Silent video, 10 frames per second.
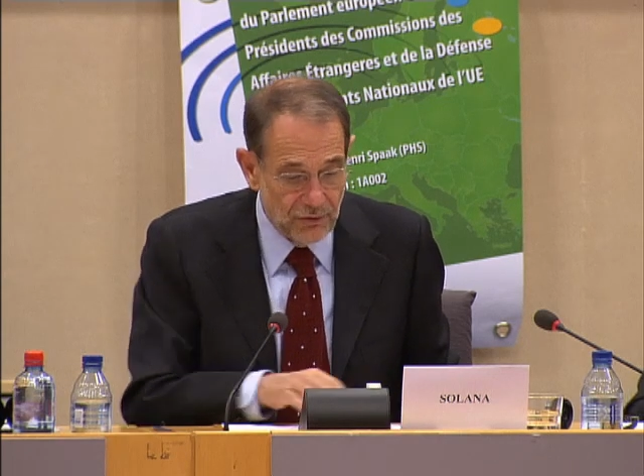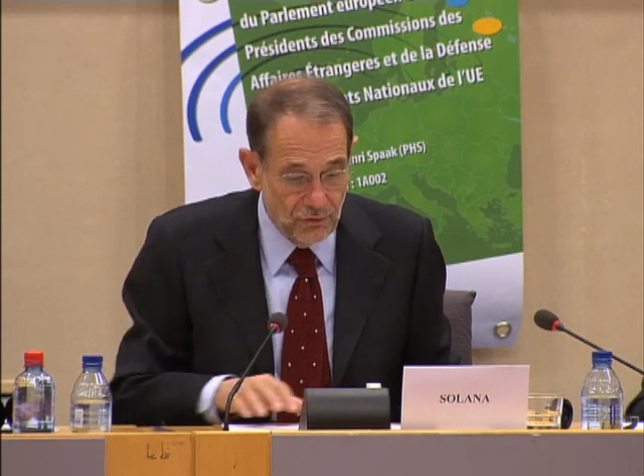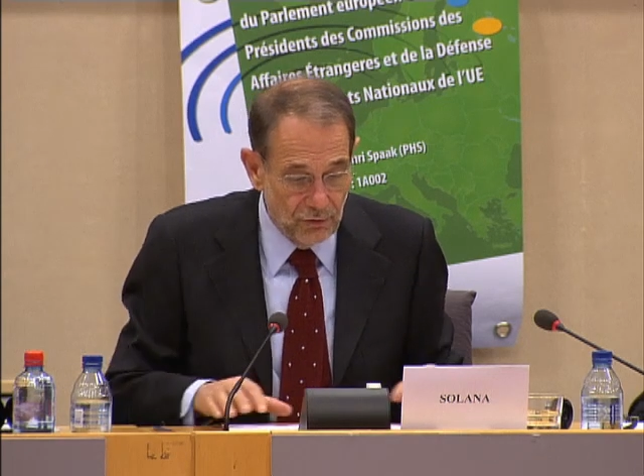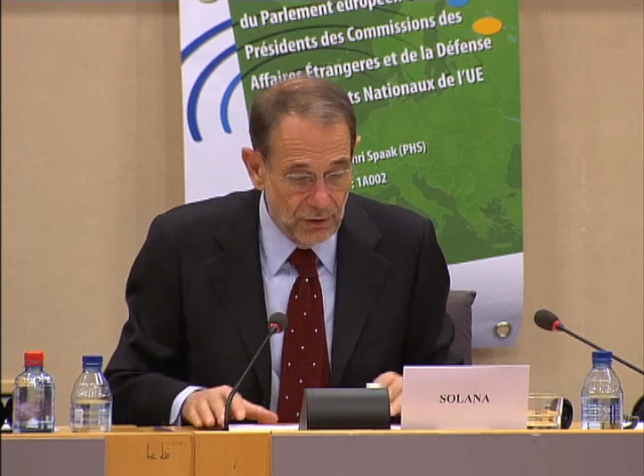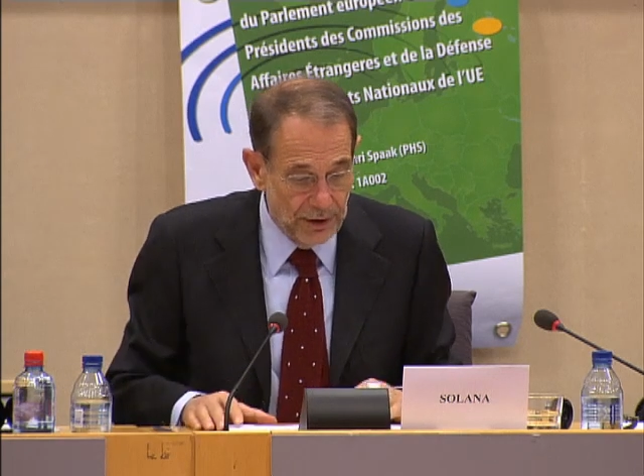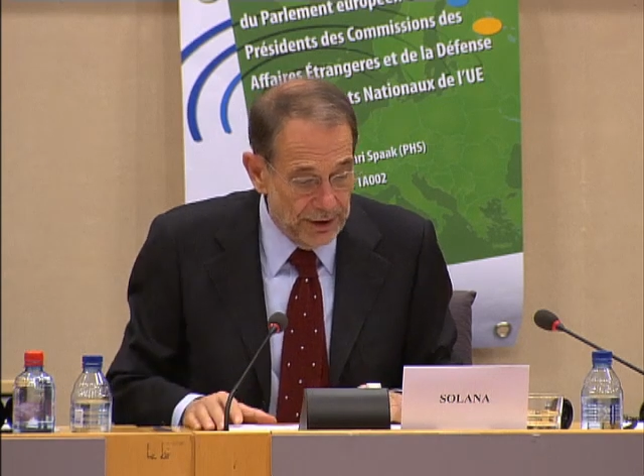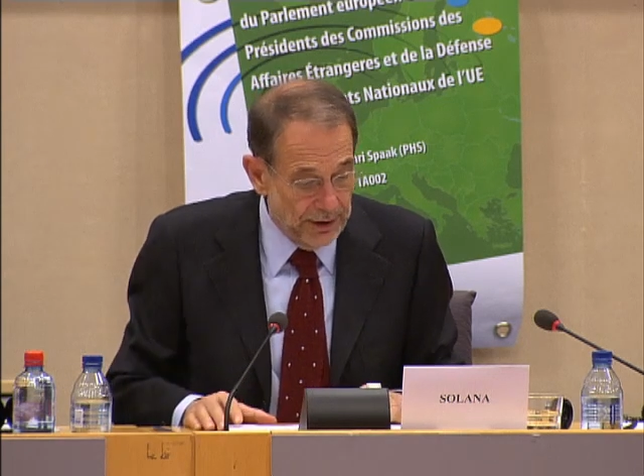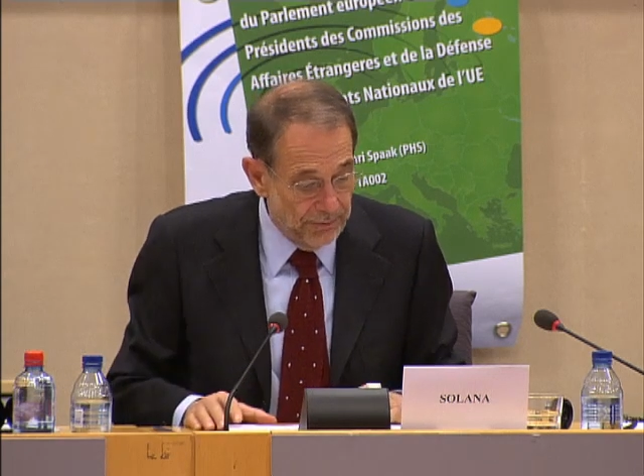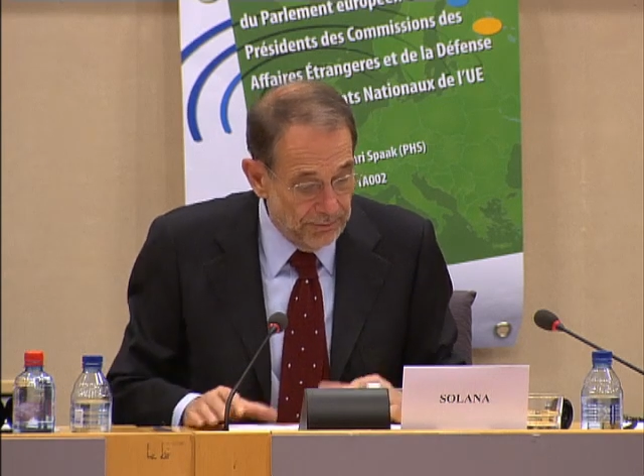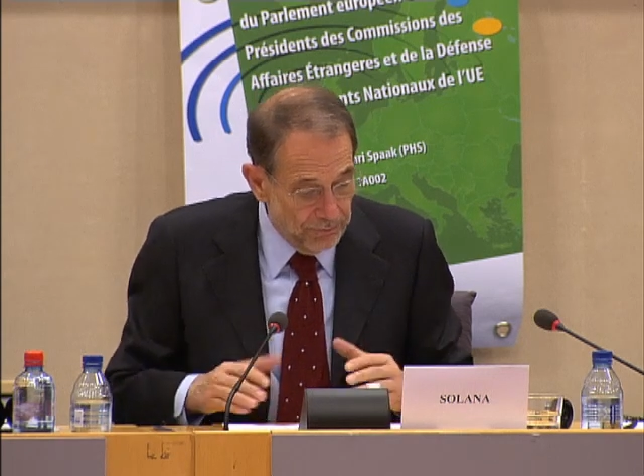to
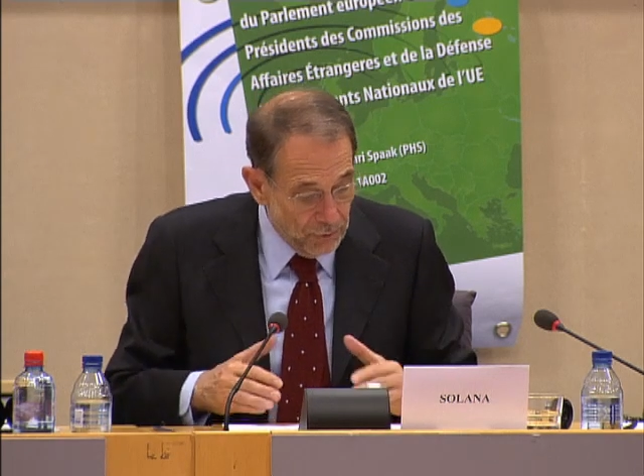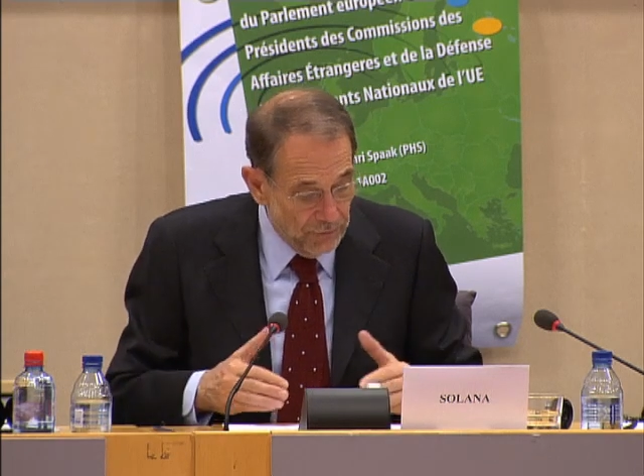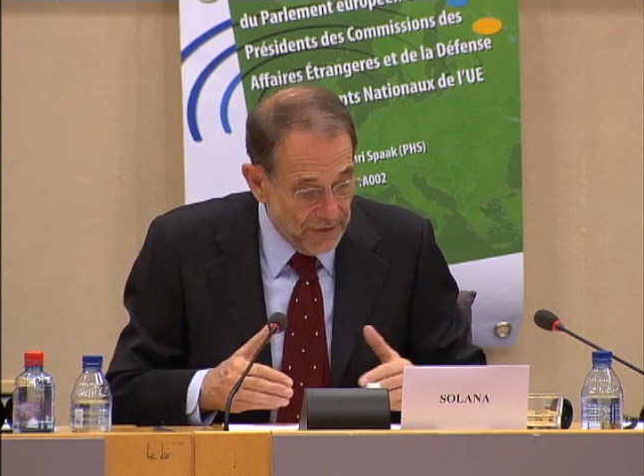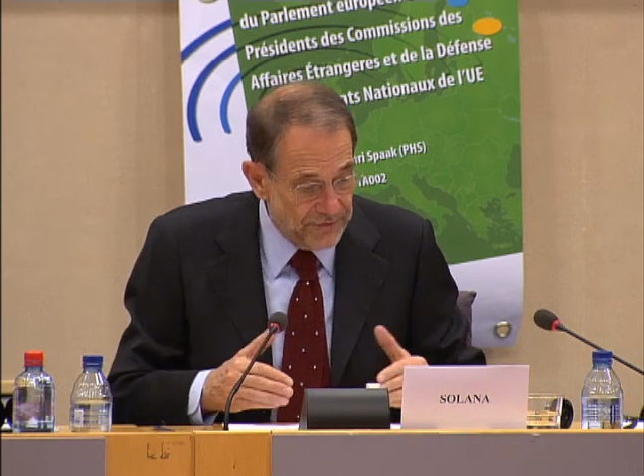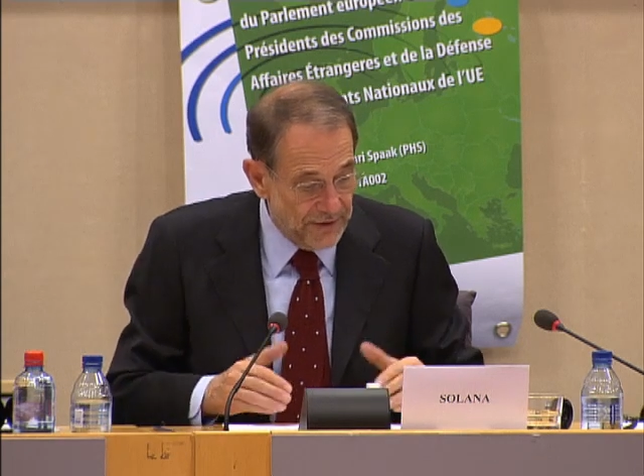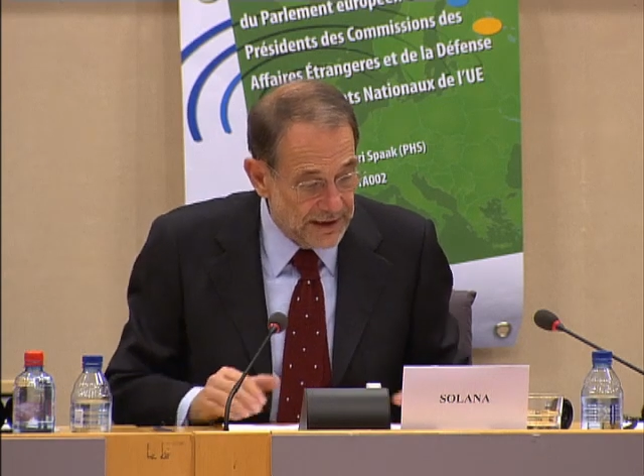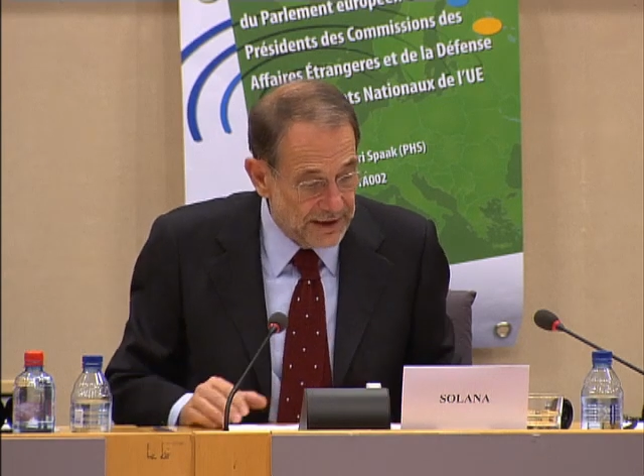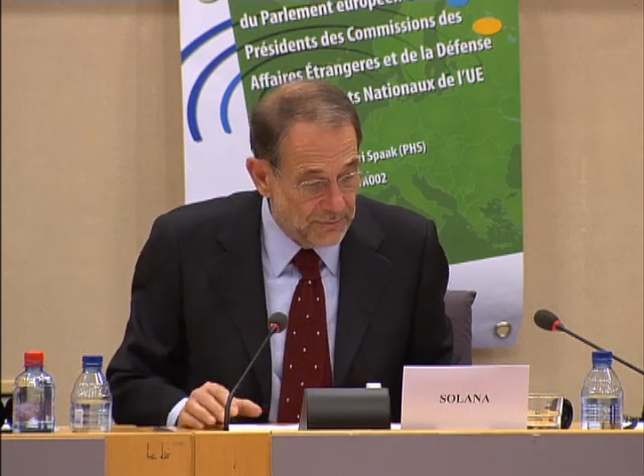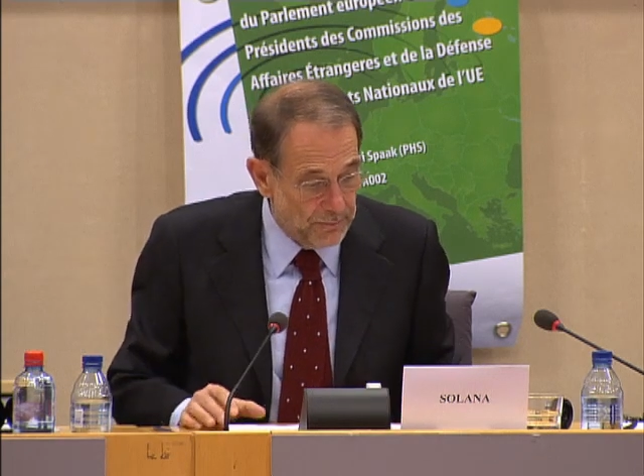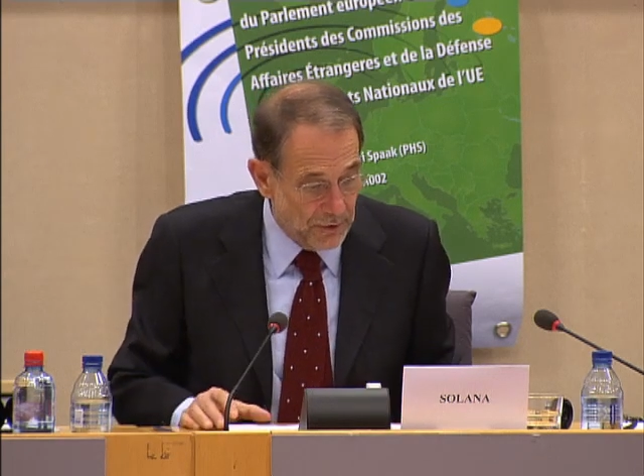move as
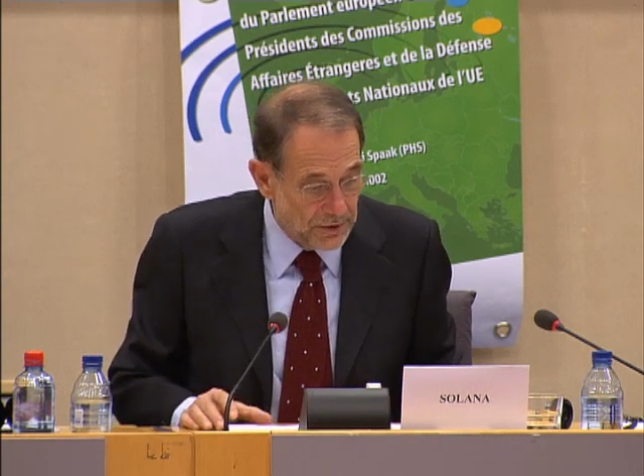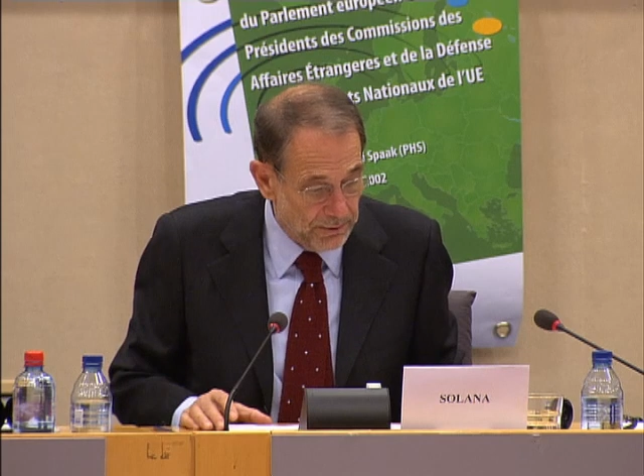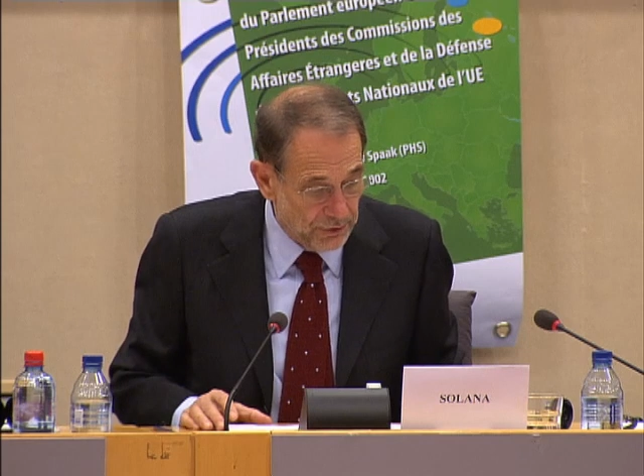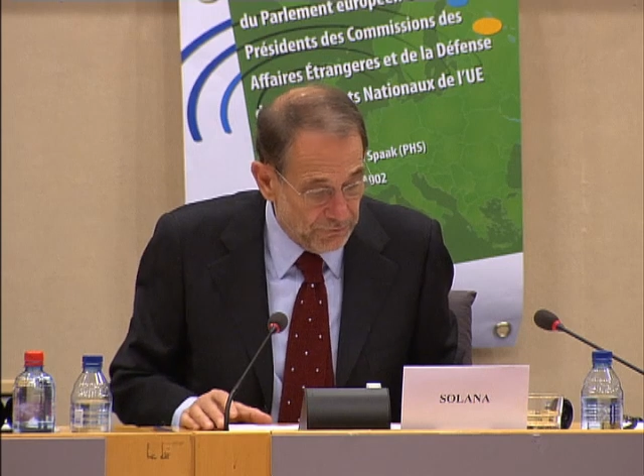fast as possible